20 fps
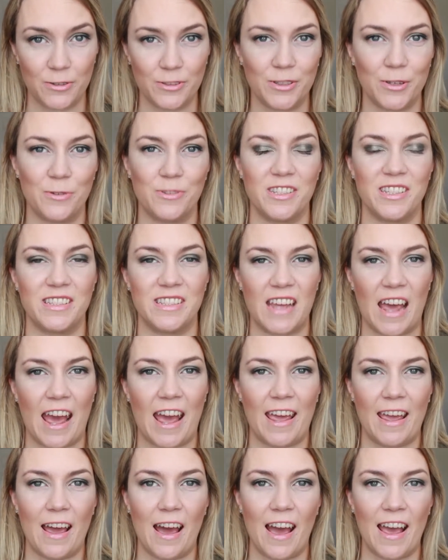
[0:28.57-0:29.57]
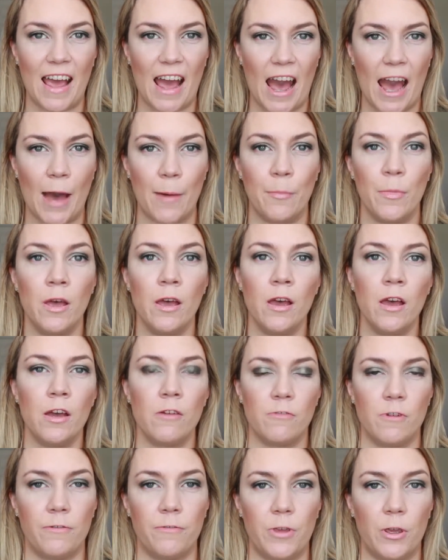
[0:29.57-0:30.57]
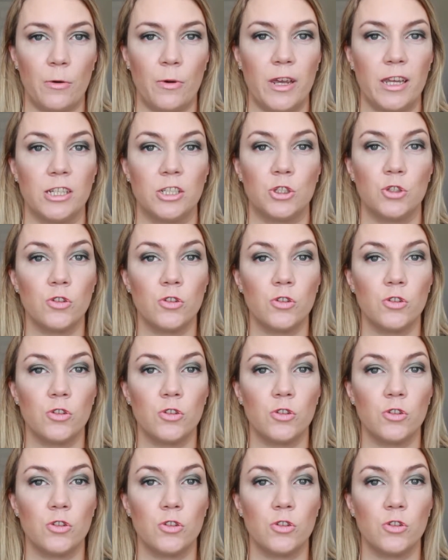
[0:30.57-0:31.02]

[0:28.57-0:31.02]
So today I am reviewing